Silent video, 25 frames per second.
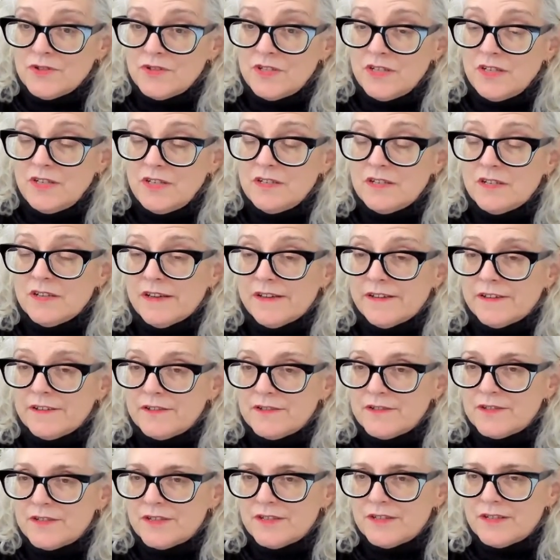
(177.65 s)

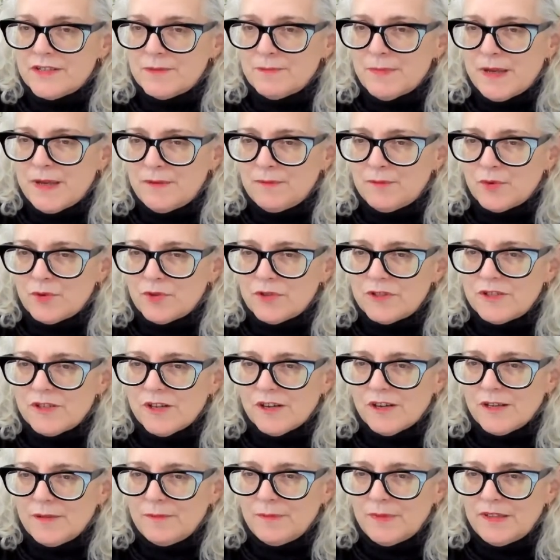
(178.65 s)
details and spend more
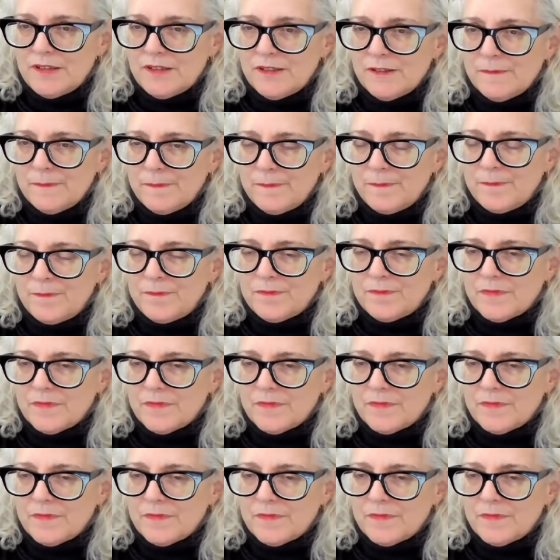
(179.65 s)
time in them.